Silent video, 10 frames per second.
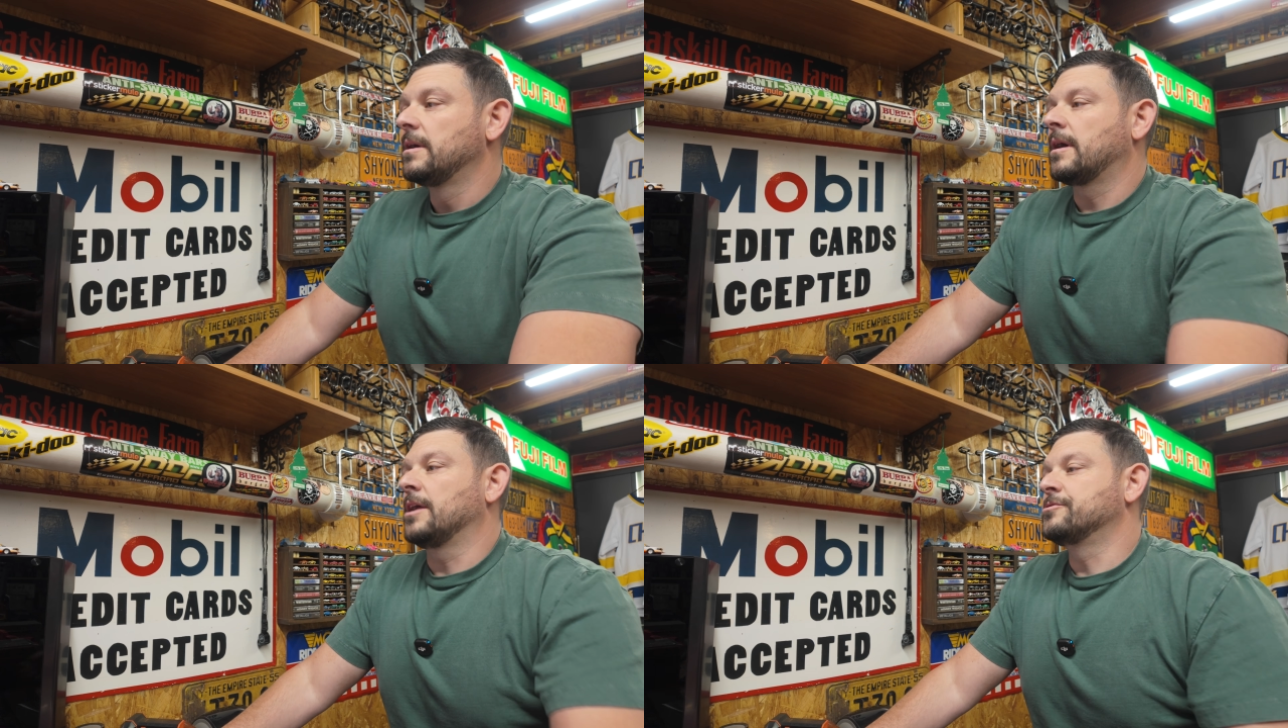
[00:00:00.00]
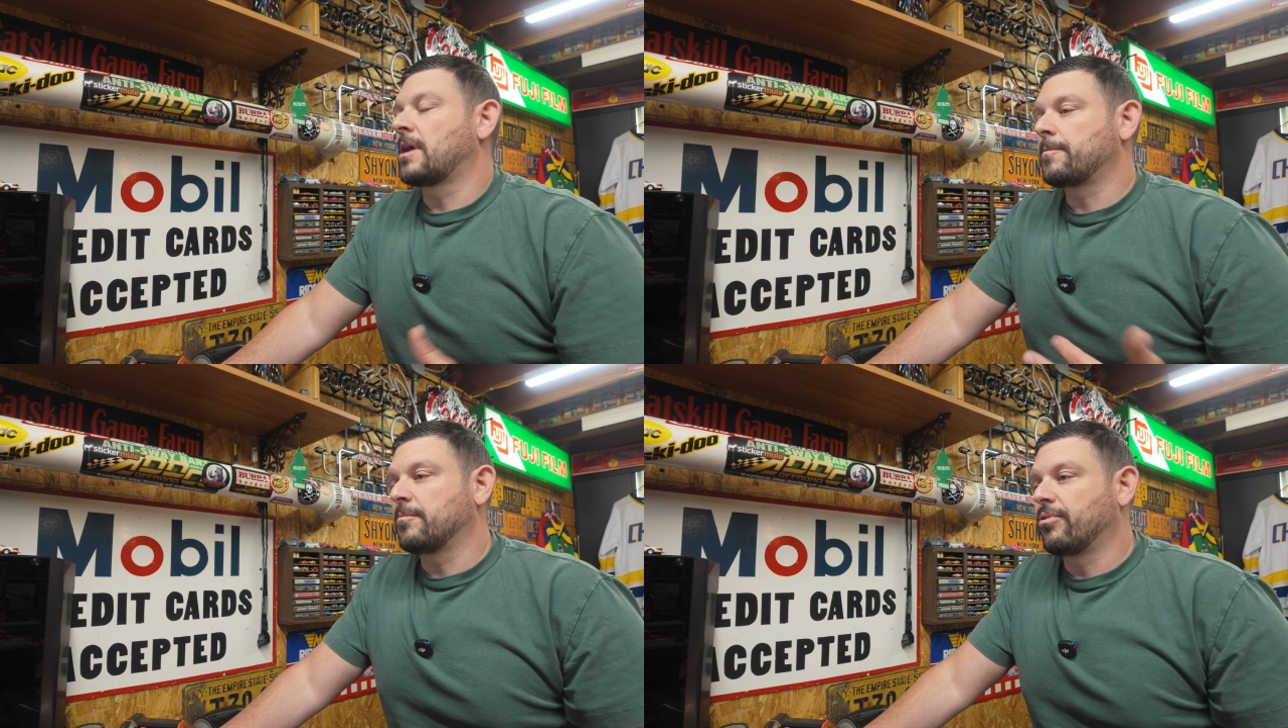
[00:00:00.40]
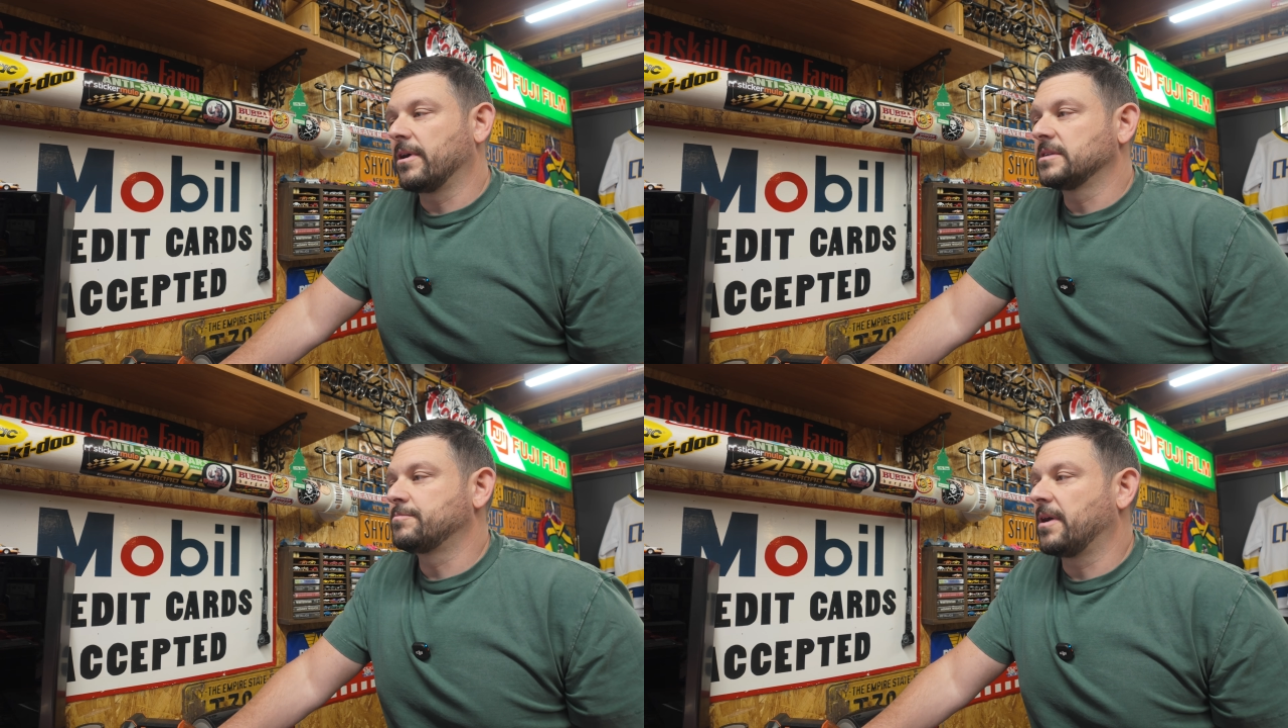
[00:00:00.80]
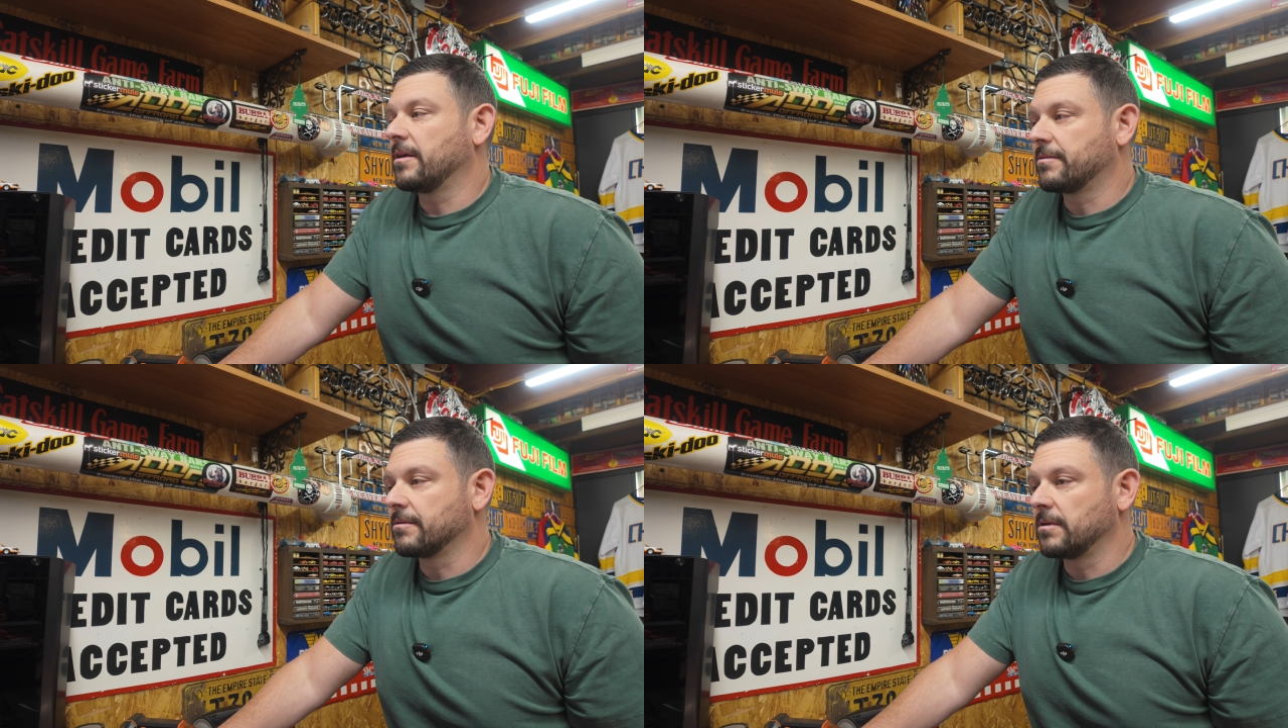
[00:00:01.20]
and I dropped the price
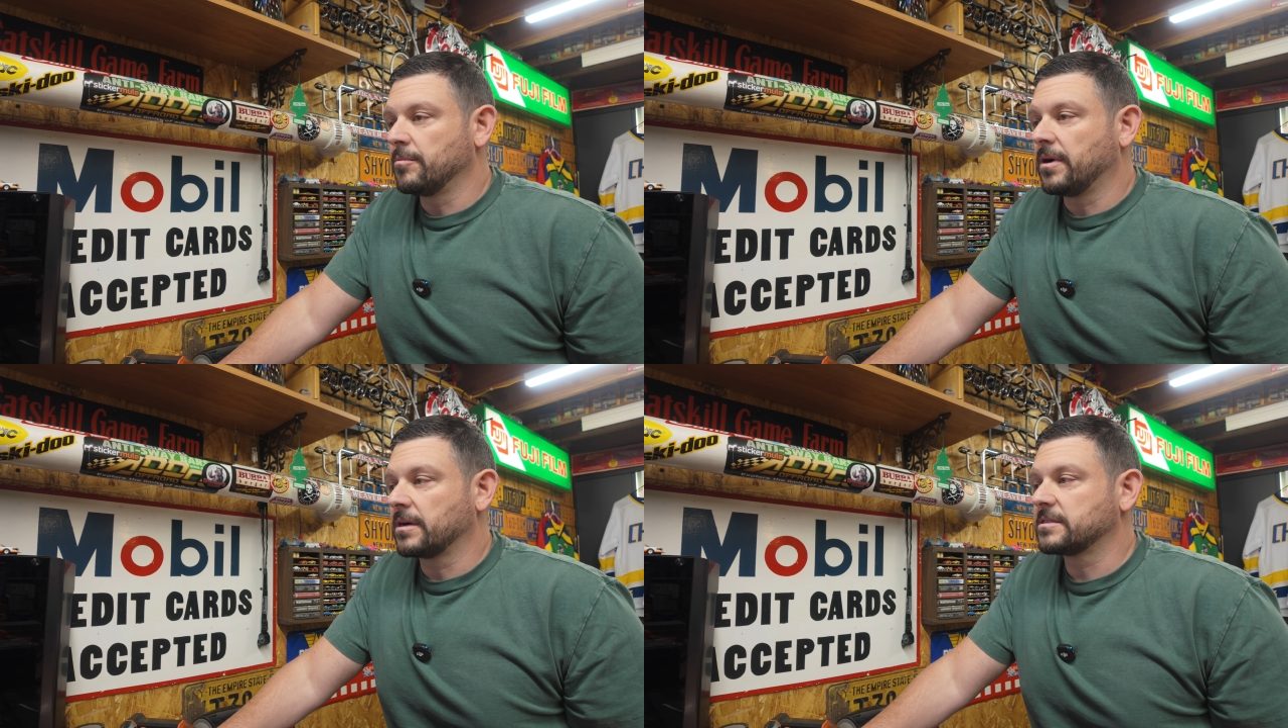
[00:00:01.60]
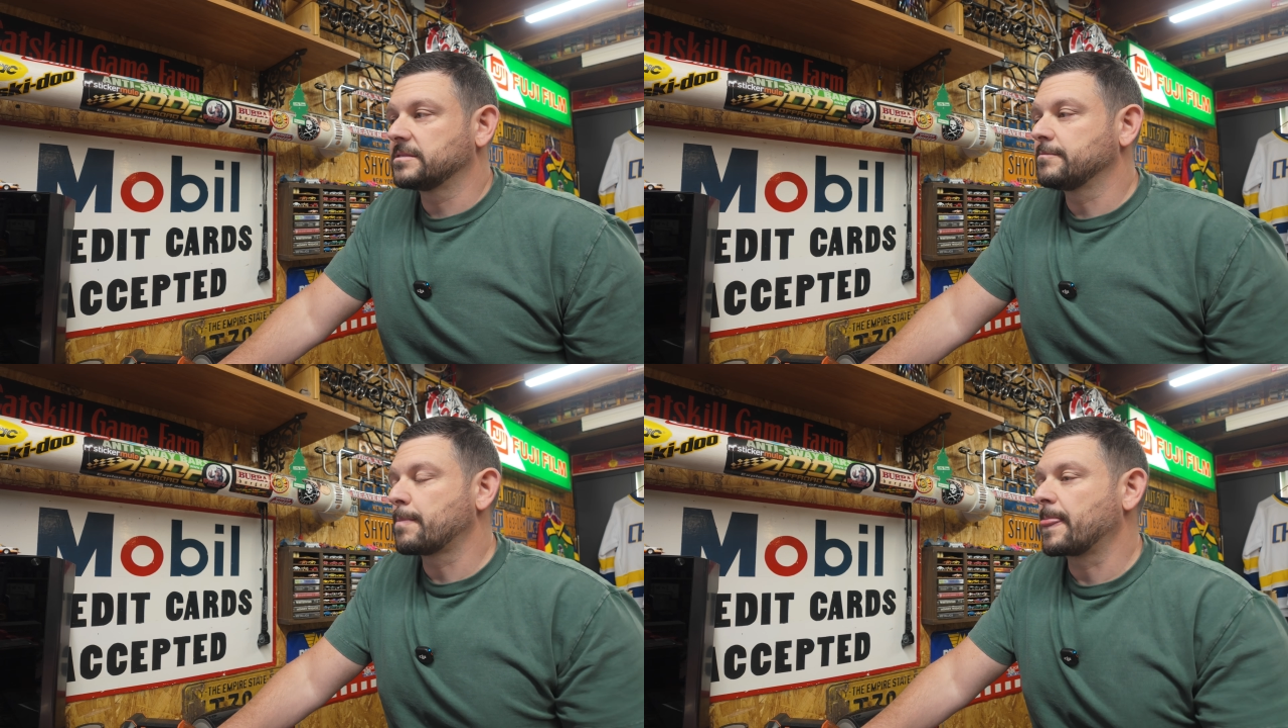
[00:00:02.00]
by 30 bucks.